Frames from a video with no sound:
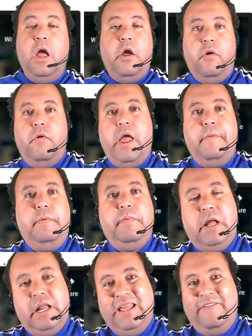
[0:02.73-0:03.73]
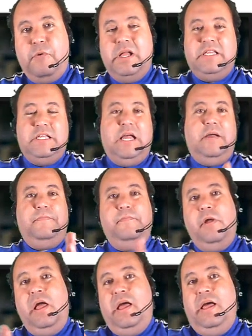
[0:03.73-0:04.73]
Alright everybody, what's up?
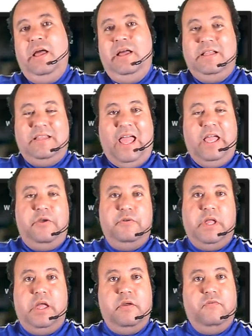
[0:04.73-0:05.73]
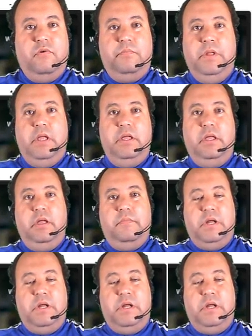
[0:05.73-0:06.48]
Thank you for being here.